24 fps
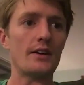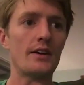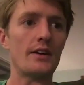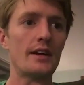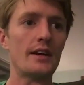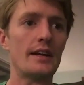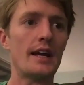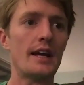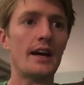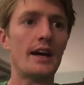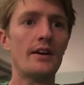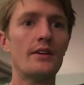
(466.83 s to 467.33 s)
right
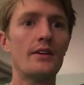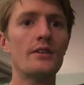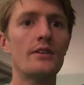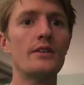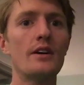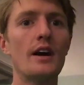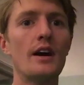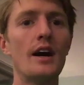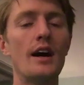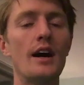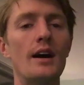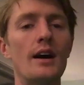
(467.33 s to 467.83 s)
now.
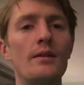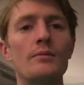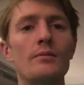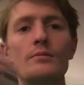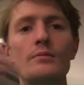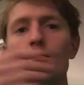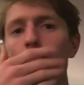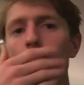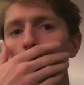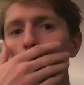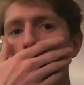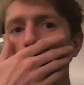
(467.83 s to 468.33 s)

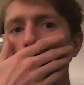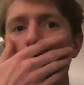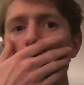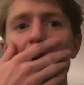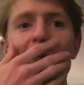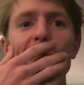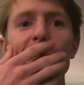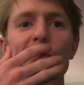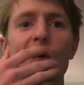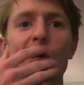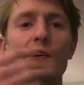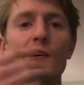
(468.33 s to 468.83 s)

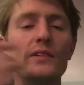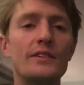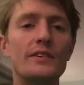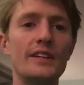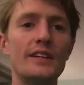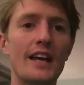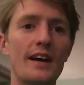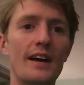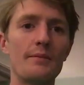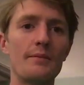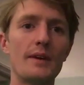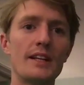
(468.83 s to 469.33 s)
And so,
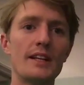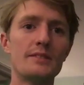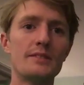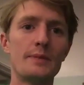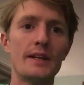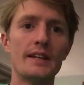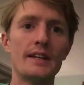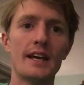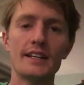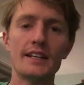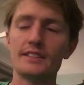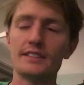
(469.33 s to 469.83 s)
it's
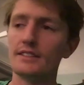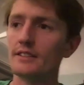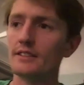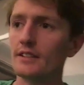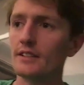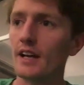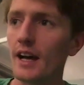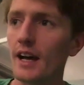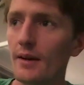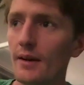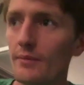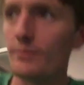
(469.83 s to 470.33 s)
been nice
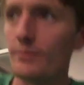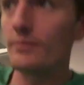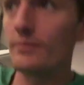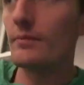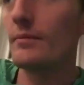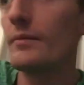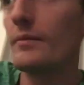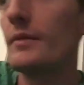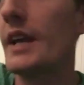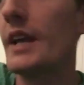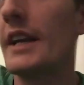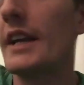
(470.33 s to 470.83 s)

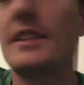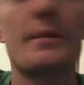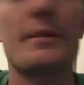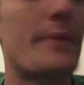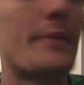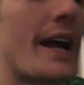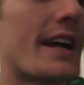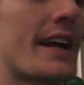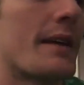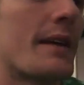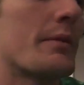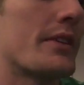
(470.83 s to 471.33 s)
catching
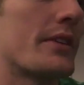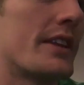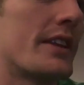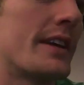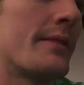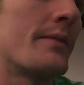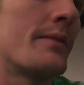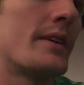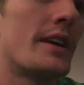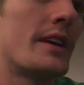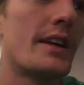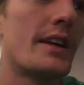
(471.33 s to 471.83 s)
back up with him.